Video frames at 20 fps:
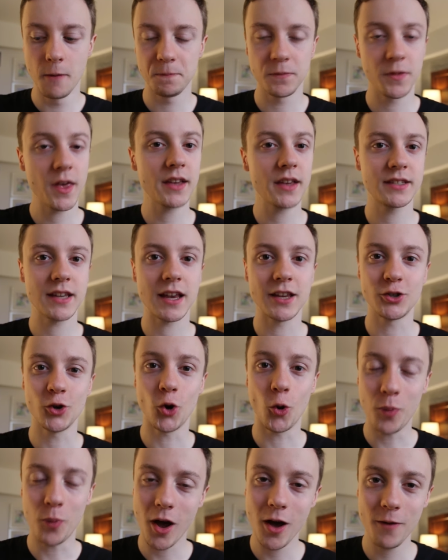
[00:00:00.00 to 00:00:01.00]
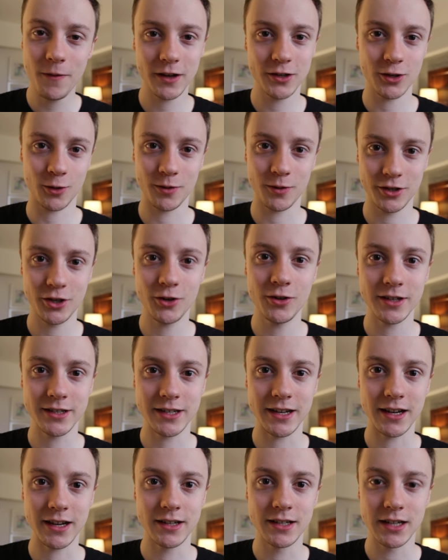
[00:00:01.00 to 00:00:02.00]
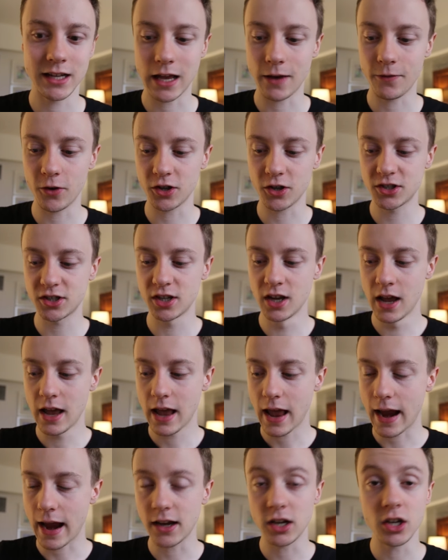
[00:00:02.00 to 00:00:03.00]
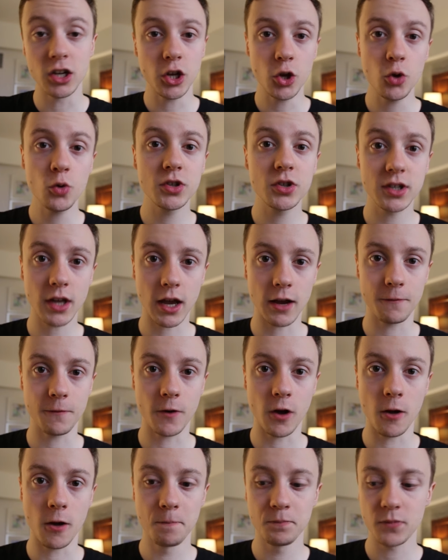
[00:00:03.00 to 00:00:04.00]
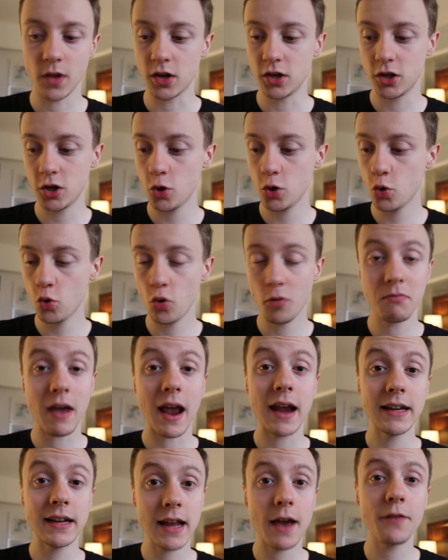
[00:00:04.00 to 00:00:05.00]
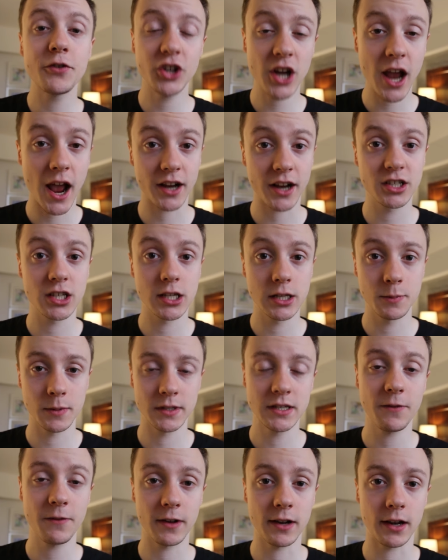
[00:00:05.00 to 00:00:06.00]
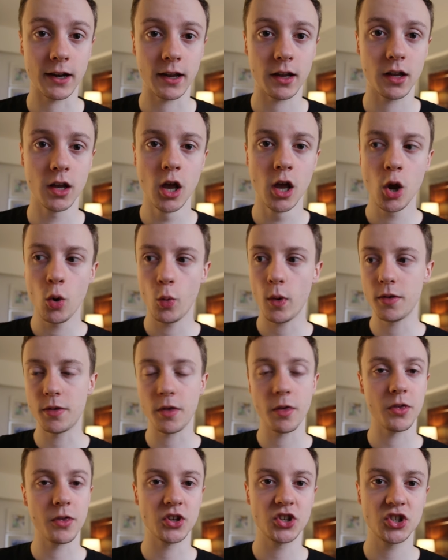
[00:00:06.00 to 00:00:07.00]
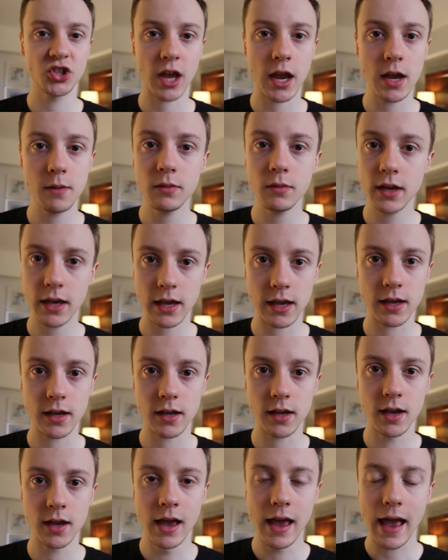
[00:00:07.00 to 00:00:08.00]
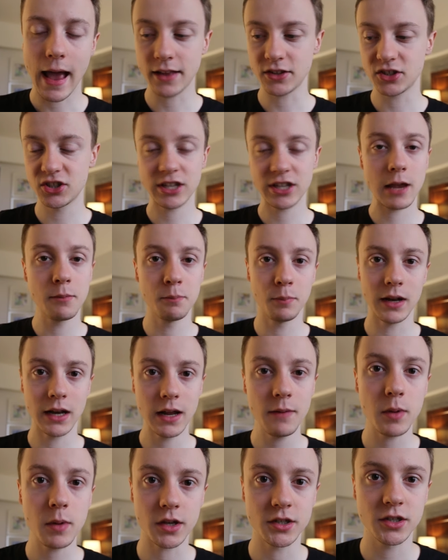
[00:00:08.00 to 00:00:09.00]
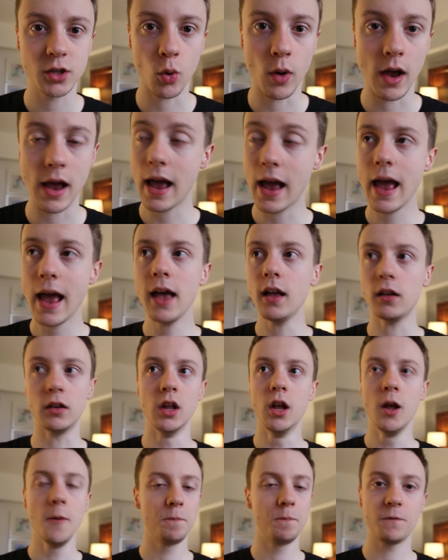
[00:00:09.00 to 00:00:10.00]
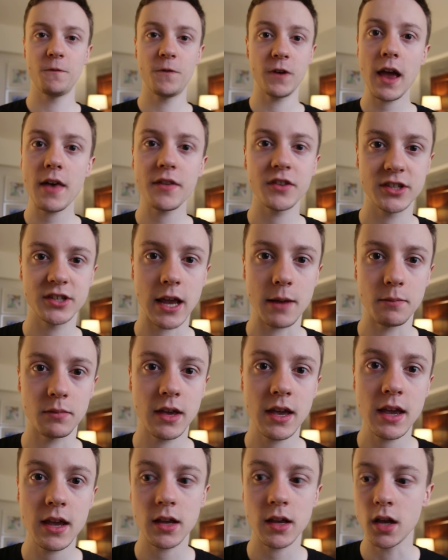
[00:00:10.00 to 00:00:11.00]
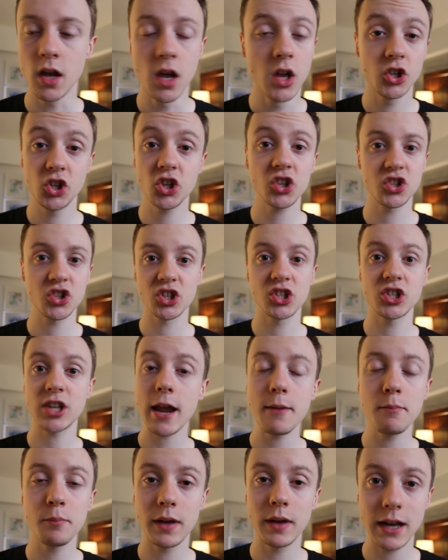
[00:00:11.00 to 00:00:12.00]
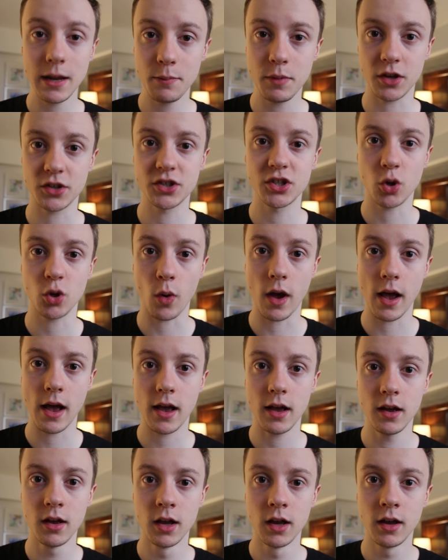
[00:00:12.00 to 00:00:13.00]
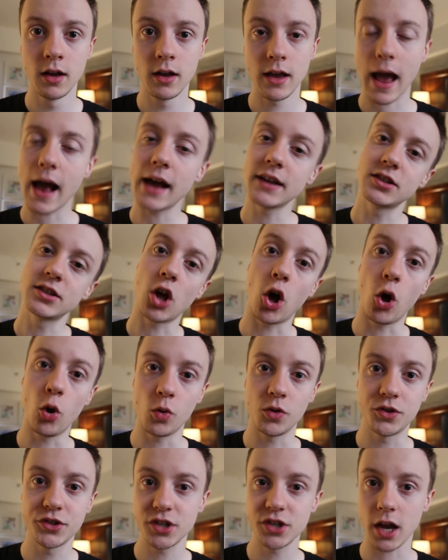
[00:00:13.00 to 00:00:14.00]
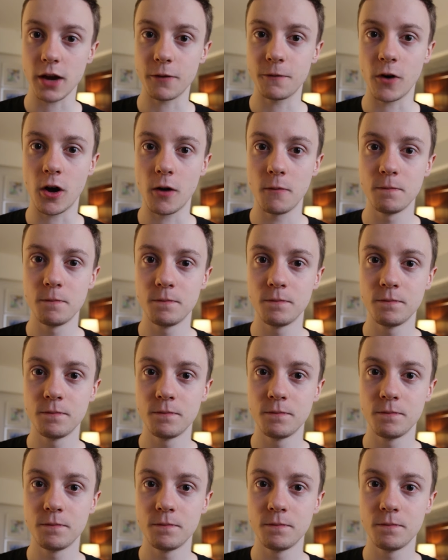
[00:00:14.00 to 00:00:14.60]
this is your perfect opportunity to give us a new cipher, a new ADFGX specifically, with the same key and same Polybius Square. Hell, forget the same key, just the same Polybius Square as the old cipher,